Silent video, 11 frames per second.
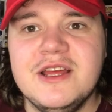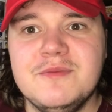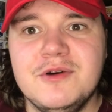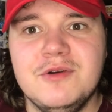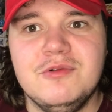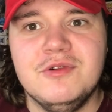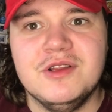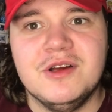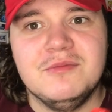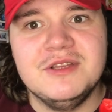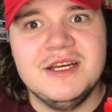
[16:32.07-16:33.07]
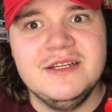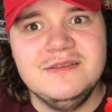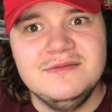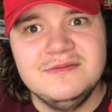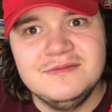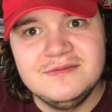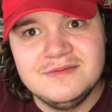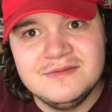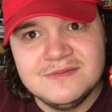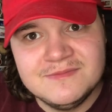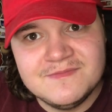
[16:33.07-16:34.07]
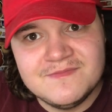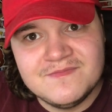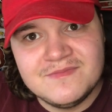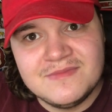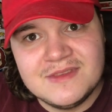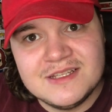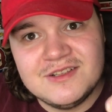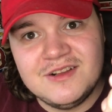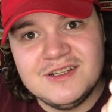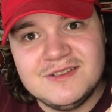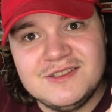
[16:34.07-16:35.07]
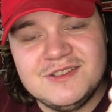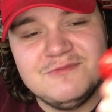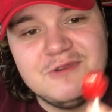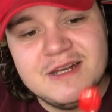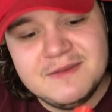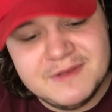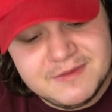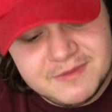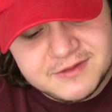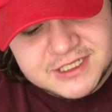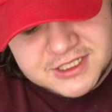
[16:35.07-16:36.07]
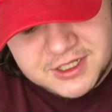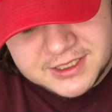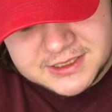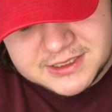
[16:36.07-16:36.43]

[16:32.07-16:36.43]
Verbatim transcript: they'd have put a warning on, wouldn't they? It's got a weird bit in the middle, which is like